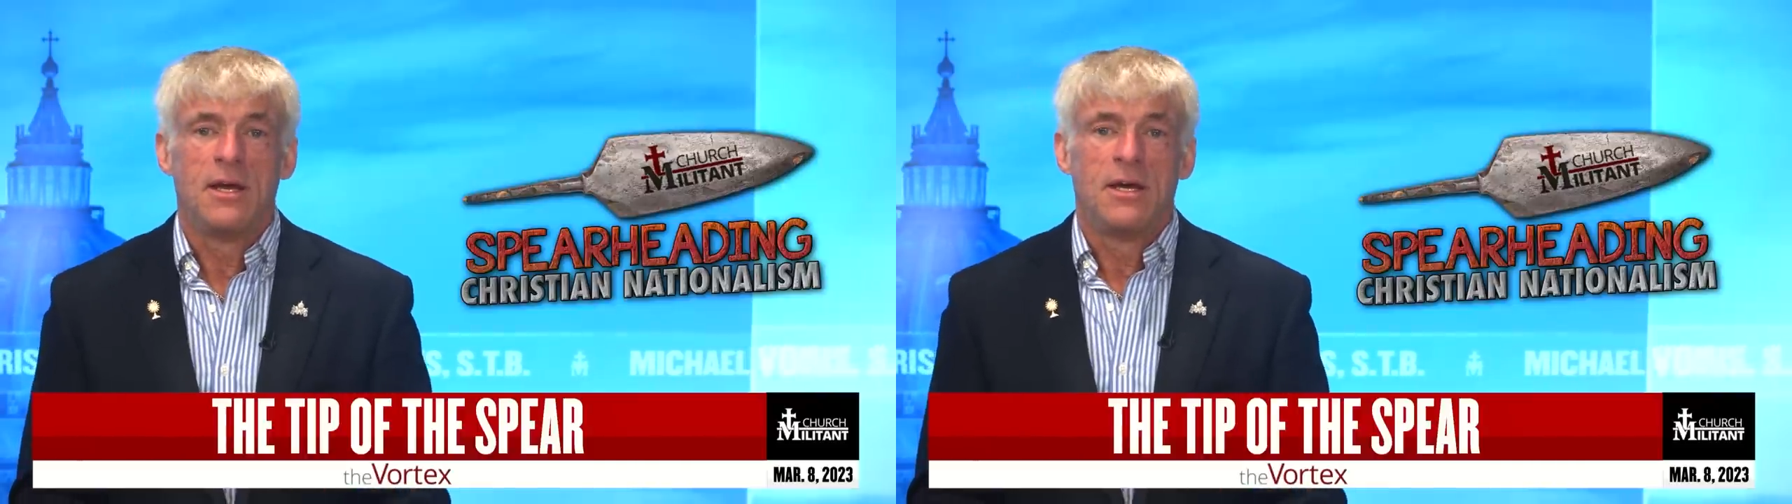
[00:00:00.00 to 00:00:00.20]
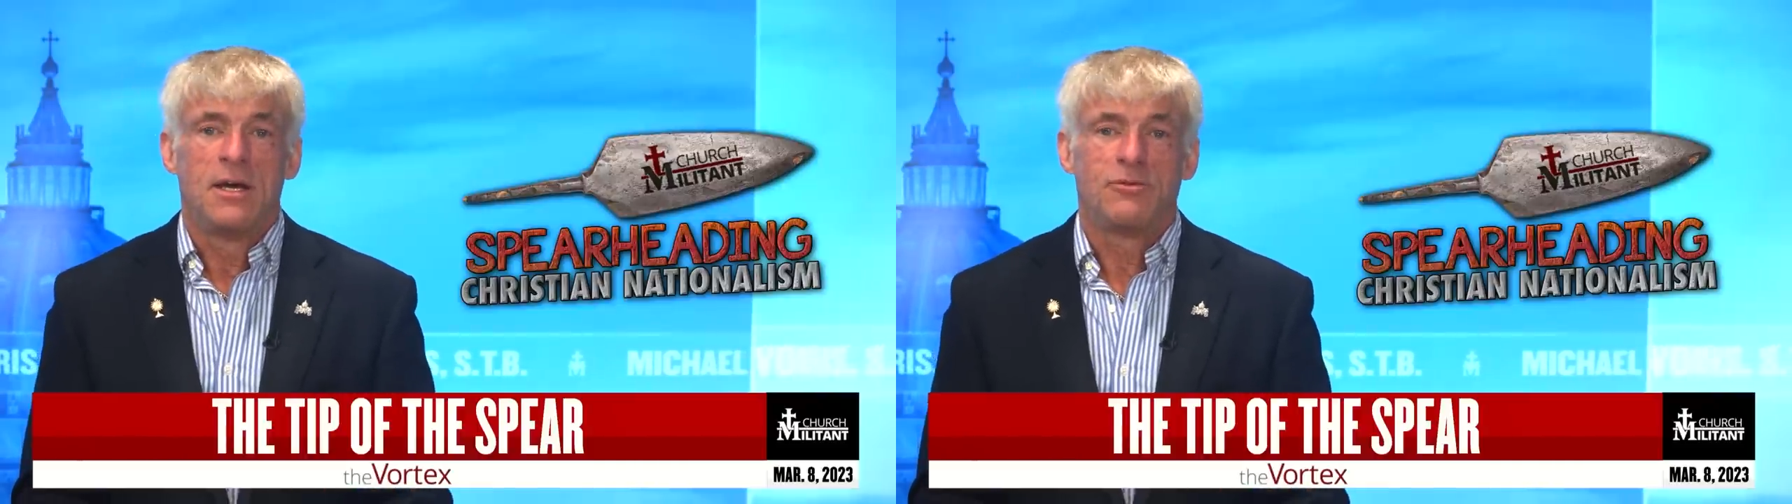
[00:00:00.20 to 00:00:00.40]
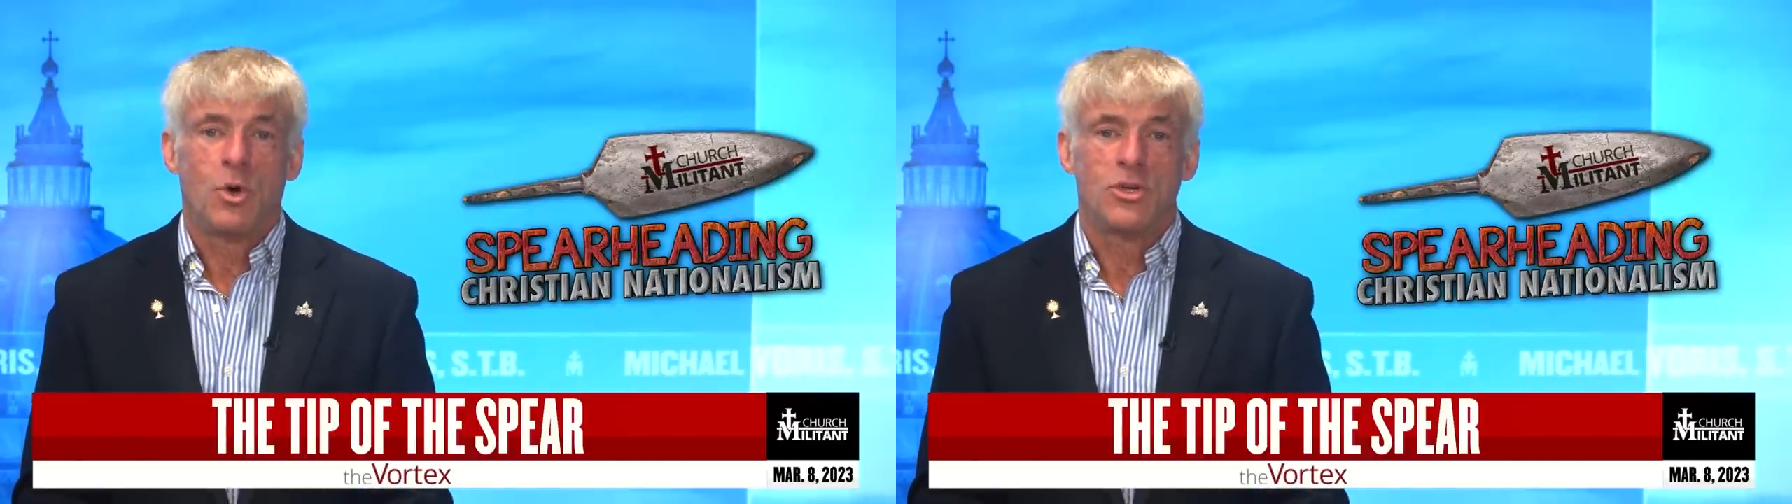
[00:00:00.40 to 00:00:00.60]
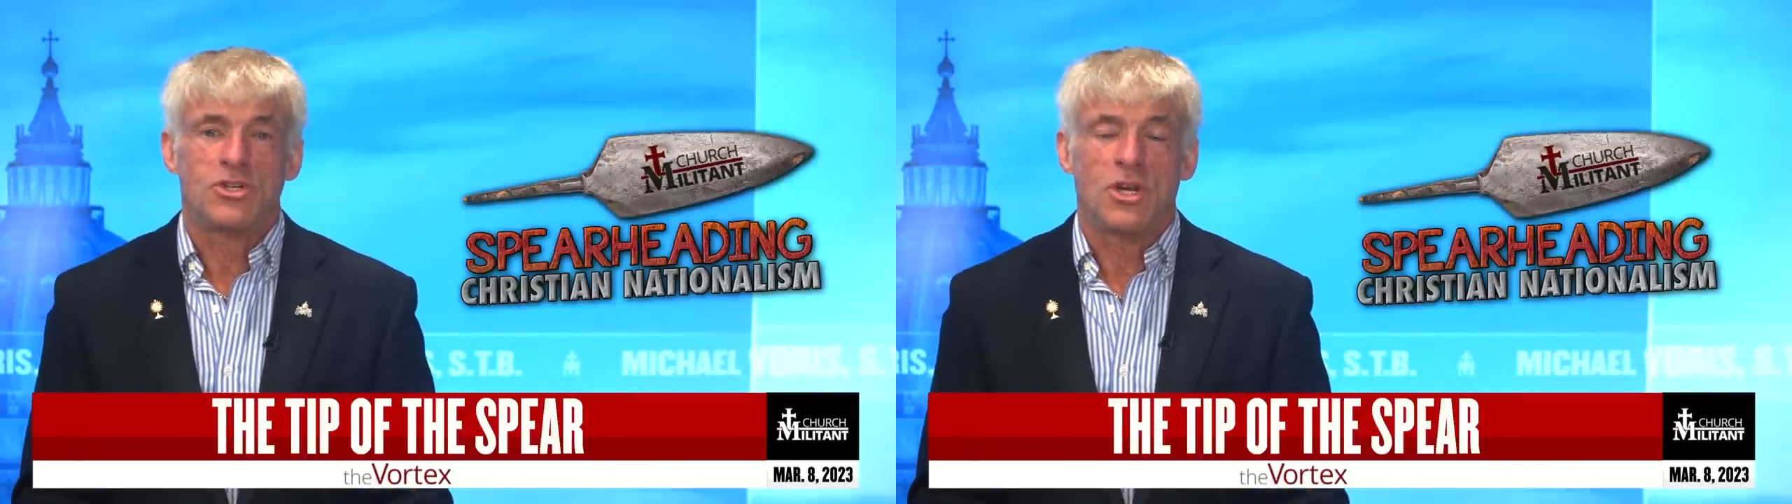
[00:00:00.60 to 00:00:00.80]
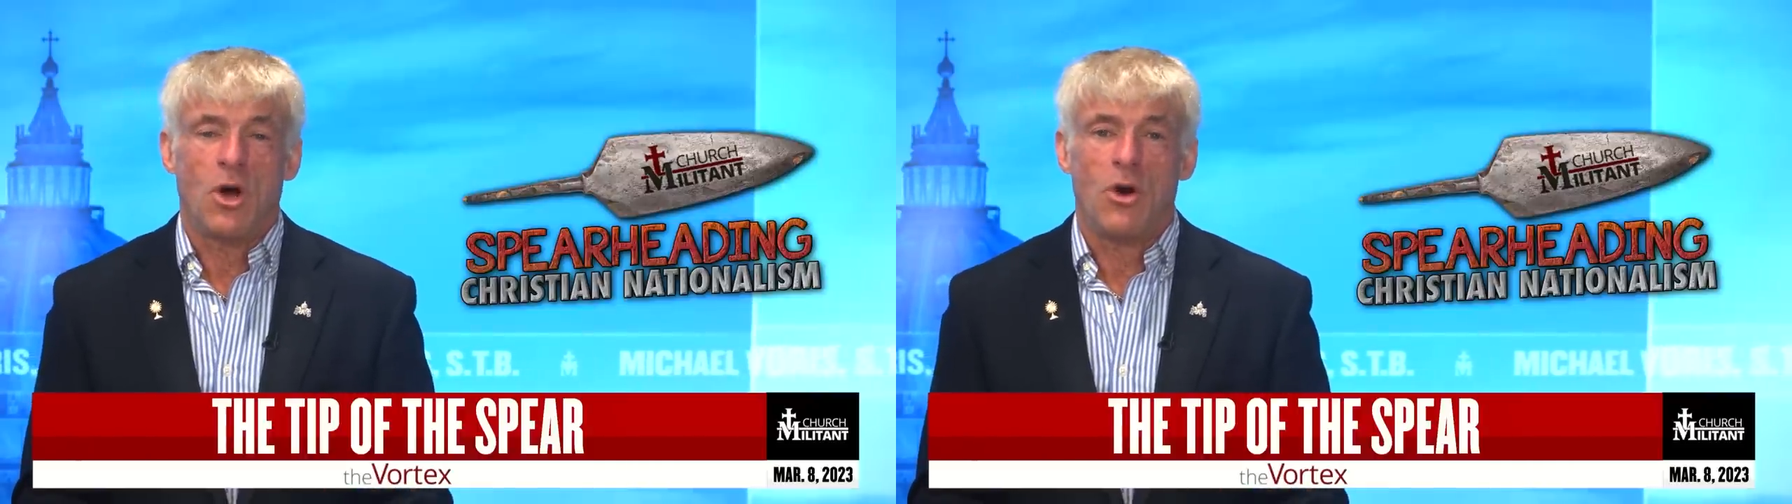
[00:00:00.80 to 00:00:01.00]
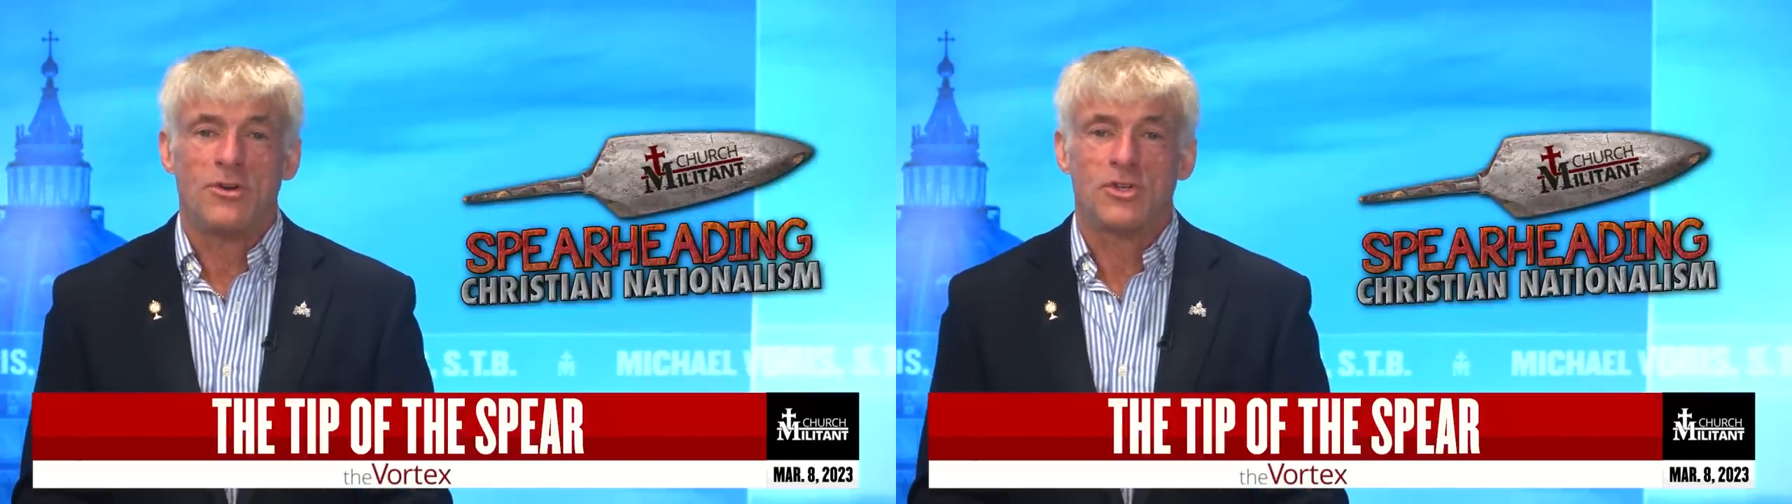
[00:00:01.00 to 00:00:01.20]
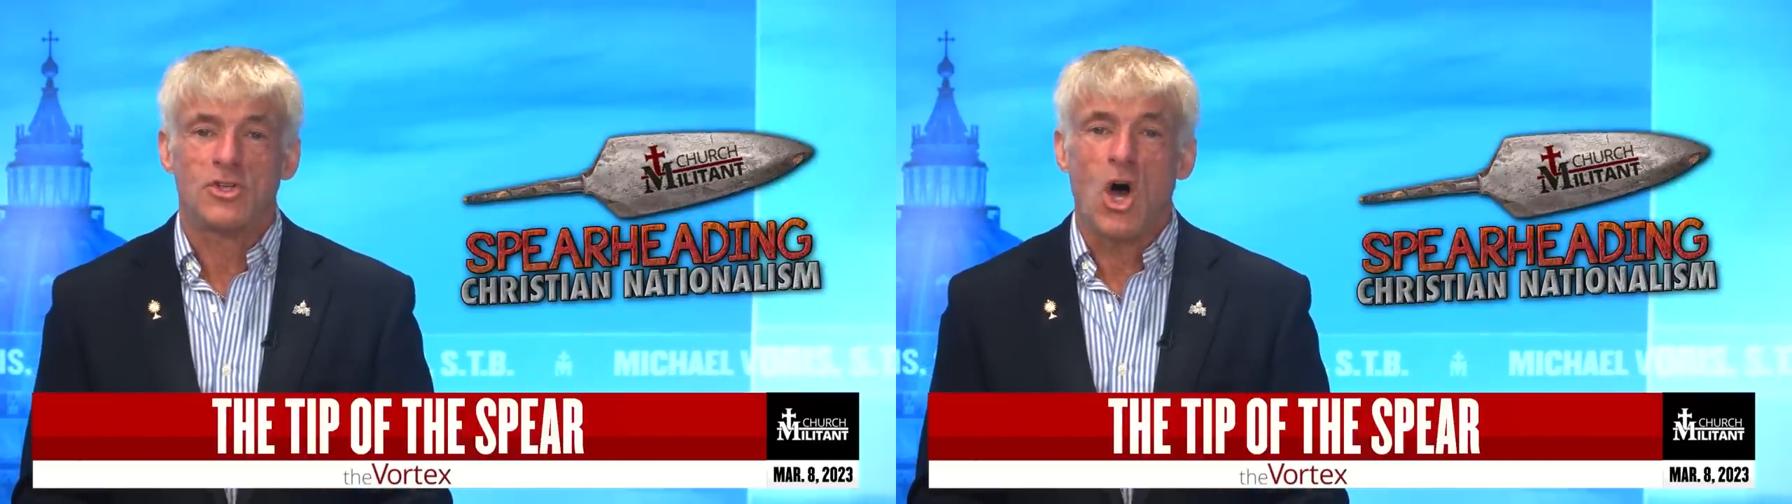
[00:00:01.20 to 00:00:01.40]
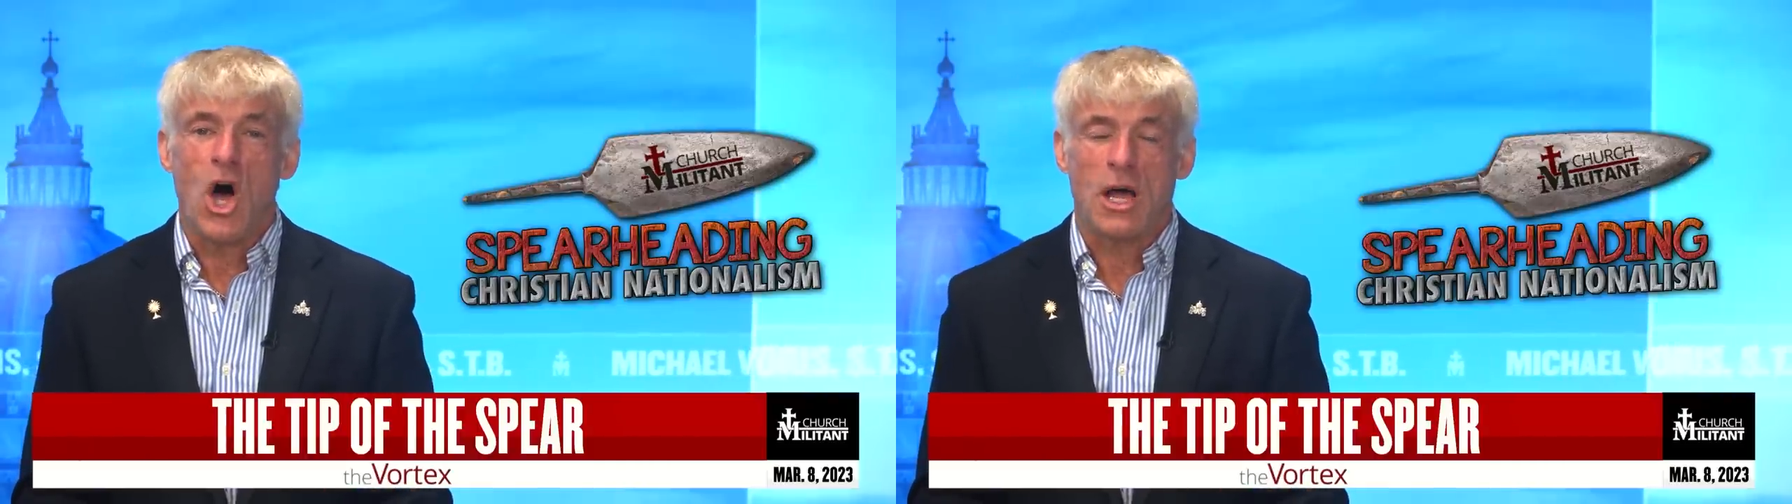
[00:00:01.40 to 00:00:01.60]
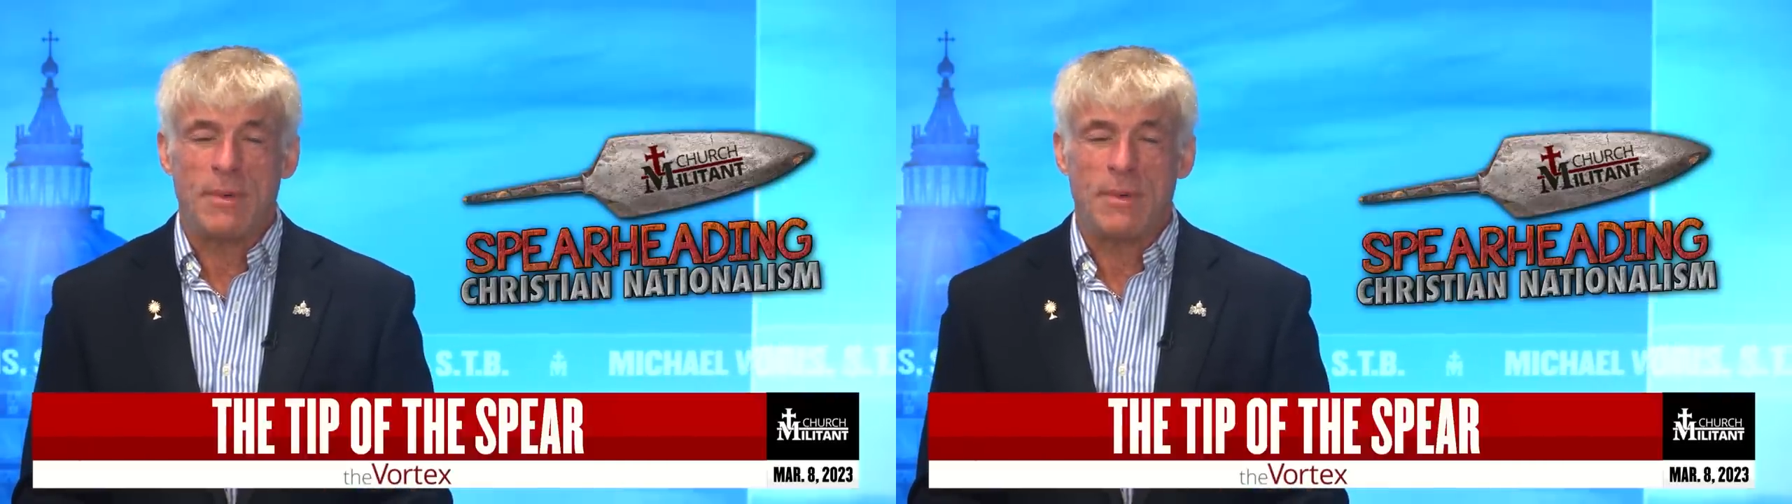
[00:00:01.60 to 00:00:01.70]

Of course, all this talk